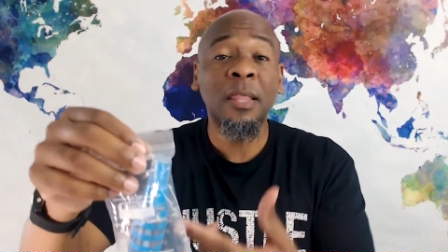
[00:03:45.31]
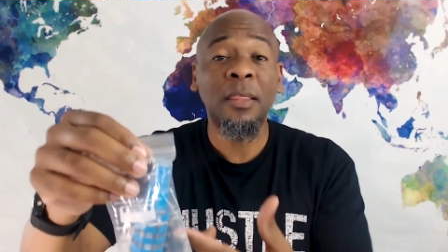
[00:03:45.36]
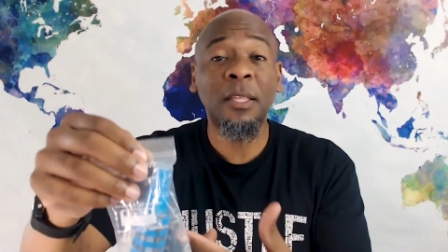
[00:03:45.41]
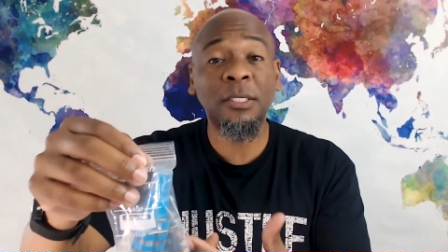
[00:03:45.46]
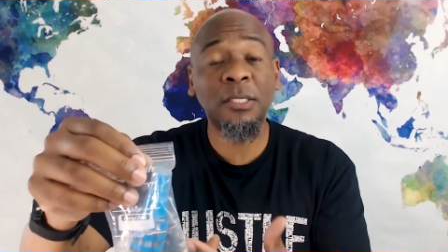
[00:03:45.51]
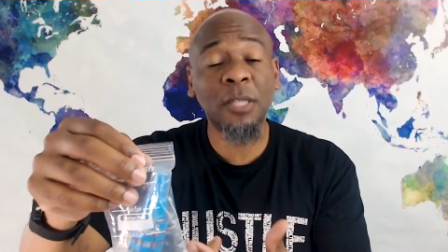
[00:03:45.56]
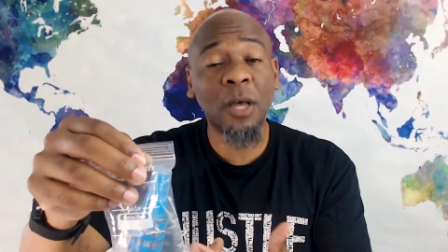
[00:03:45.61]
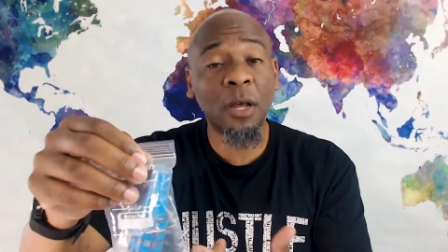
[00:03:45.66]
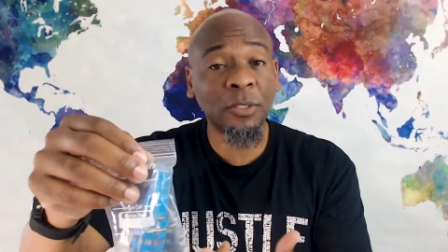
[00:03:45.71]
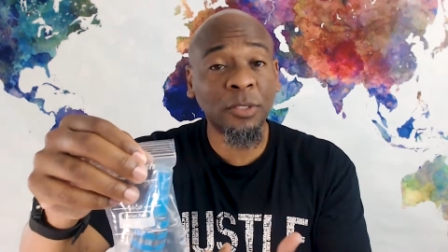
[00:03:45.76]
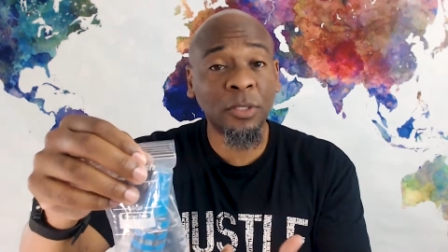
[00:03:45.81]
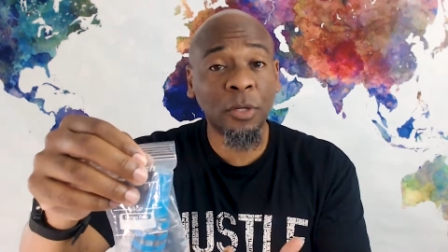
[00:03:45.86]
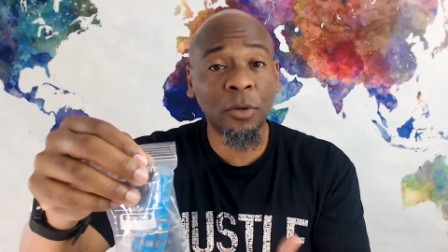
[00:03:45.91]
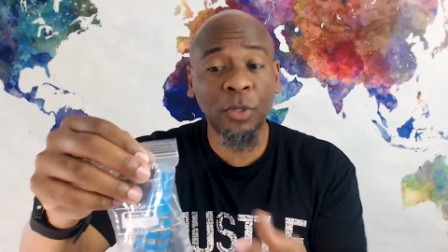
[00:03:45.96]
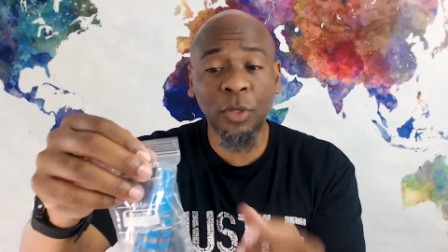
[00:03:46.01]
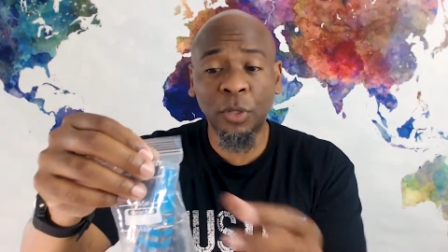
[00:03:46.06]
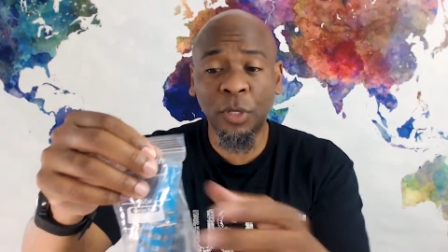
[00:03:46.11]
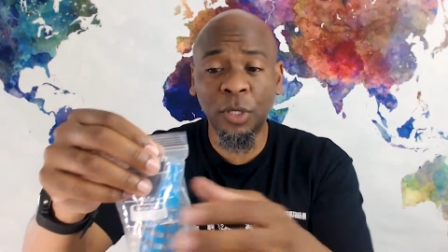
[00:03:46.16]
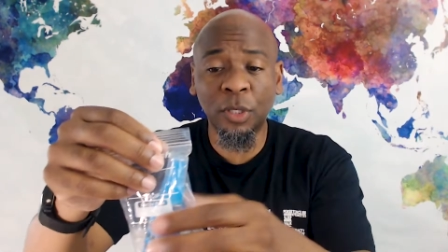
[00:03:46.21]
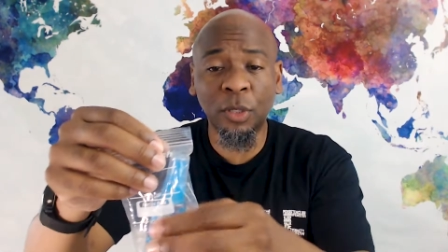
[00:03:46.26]
This also,
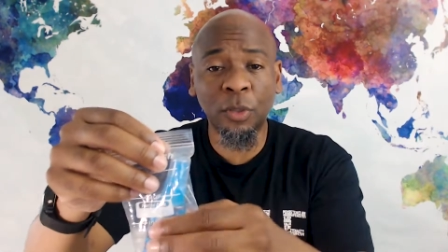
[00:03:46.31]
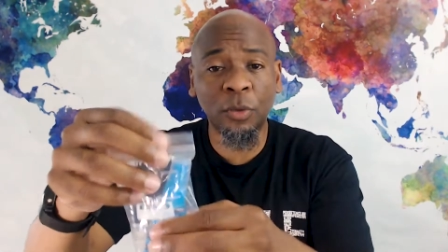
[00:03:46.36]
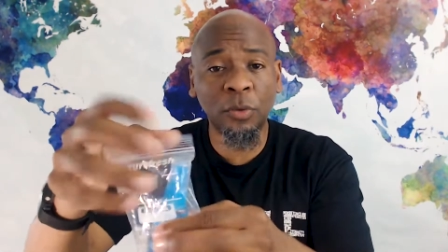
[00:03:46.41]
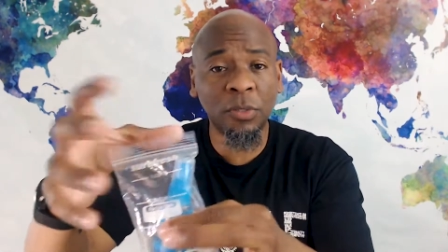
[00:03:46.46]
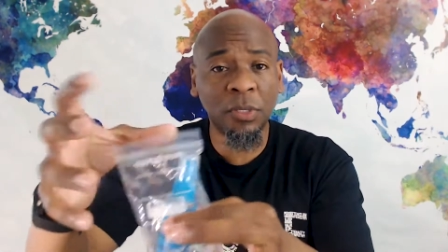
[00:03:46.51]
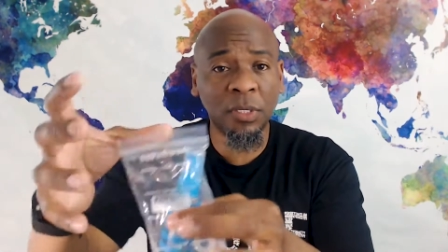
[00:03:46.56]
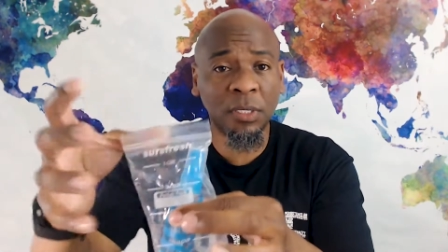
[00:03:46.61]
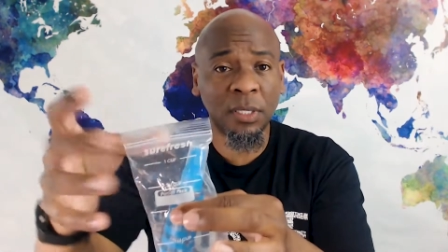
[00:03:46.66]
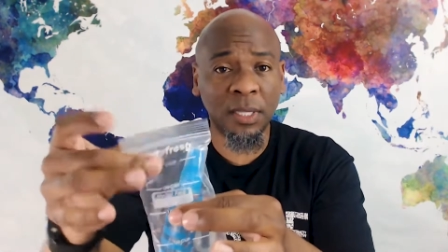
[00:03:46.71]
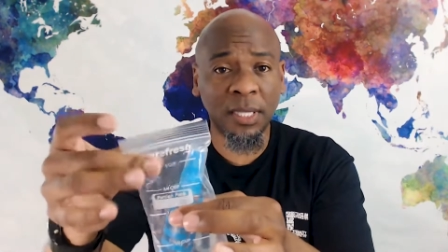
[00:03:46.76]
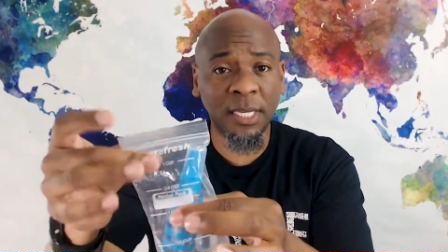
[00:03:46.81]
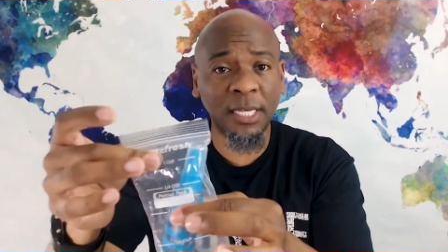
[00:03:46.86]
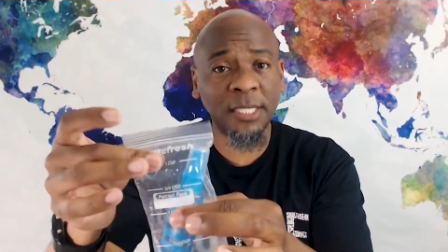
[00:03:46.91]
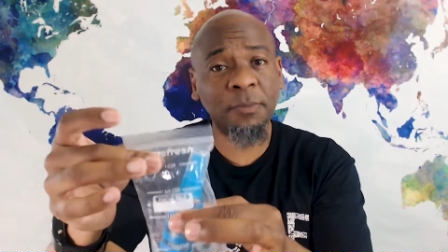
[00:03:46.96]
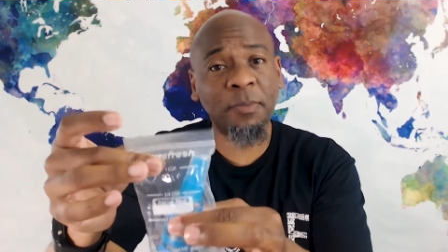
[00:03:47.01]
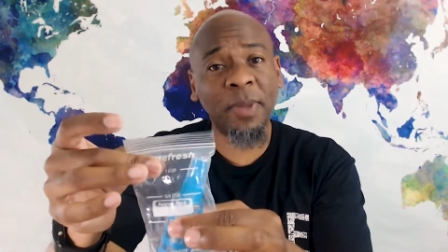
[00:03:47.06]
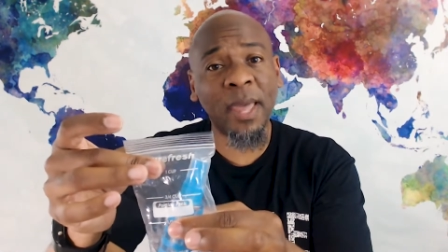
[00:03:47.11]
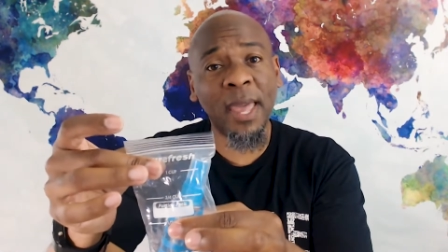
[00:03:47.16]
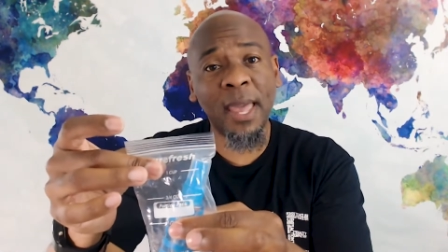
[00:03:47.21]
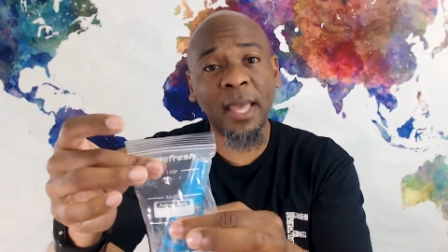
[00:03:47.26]
you can use
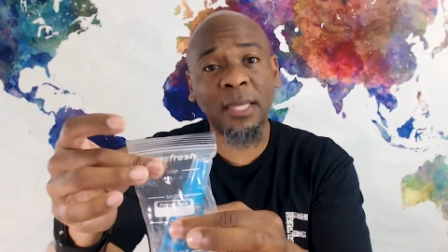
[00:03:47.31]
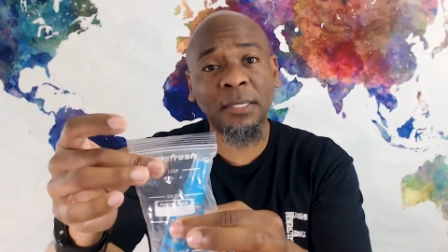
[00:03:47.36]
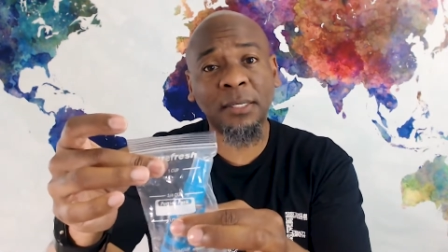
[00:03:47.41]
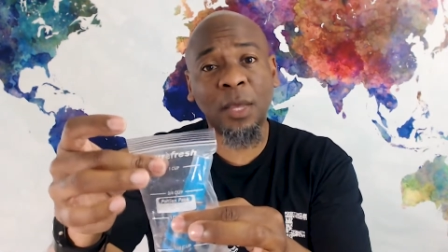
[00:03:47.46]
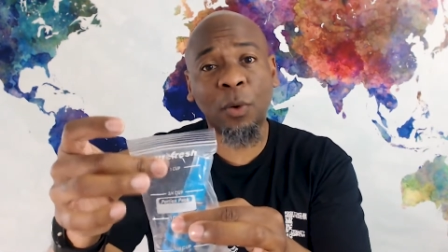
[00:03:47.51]
these bags.